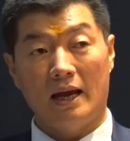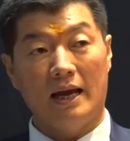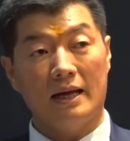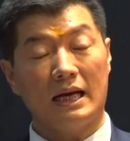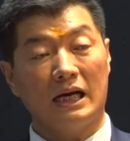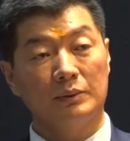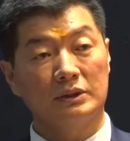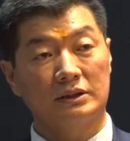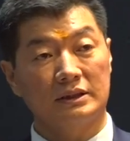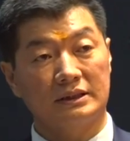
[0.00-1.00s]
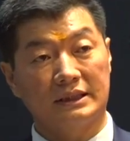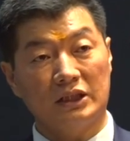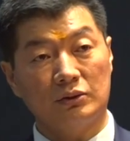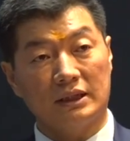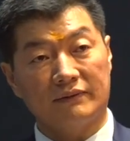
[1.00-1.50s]
And I was
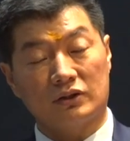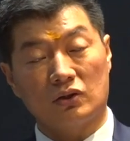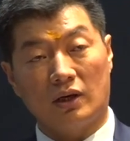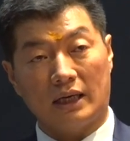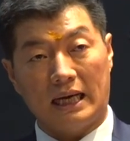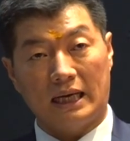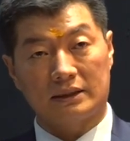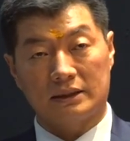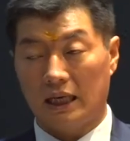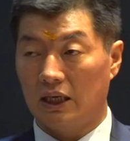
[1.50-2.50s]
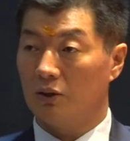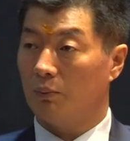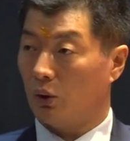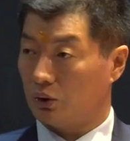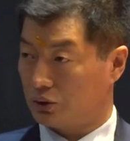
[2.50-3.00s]
scheduled to give a talk at
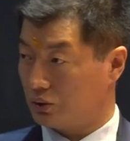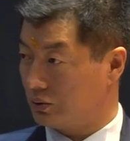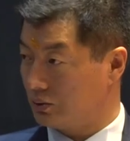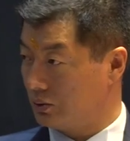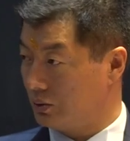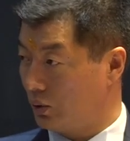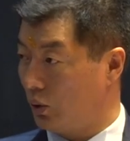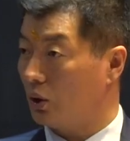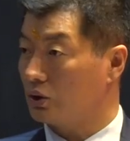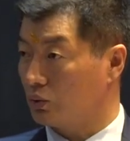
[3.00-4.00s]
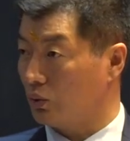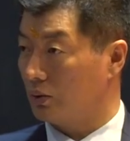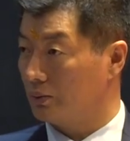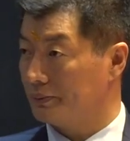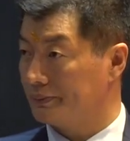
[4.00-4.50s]
Ellenbosch Law School
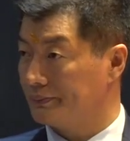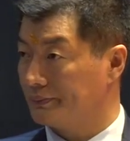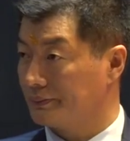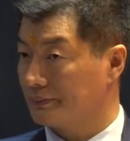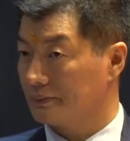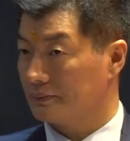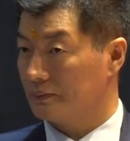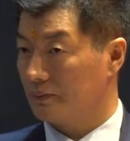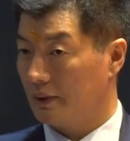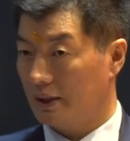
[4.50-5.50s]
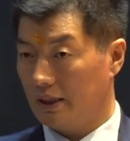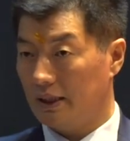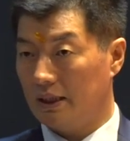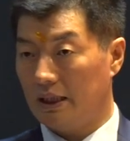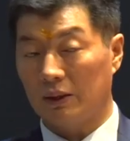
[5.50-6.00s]

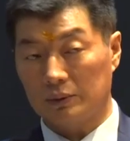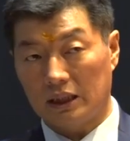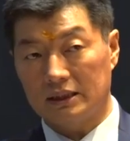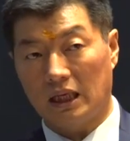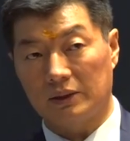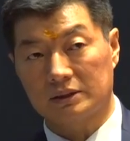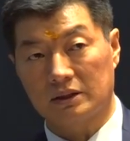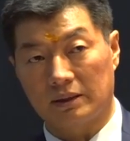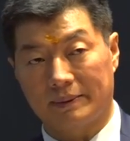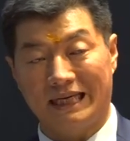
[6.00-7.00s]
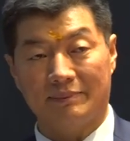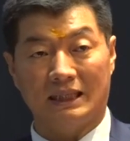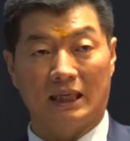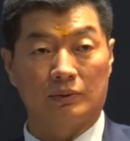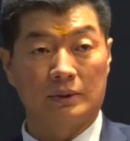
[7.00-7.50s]
in the outskirts of Cape
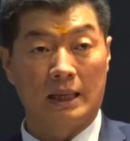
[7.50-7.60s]
Town.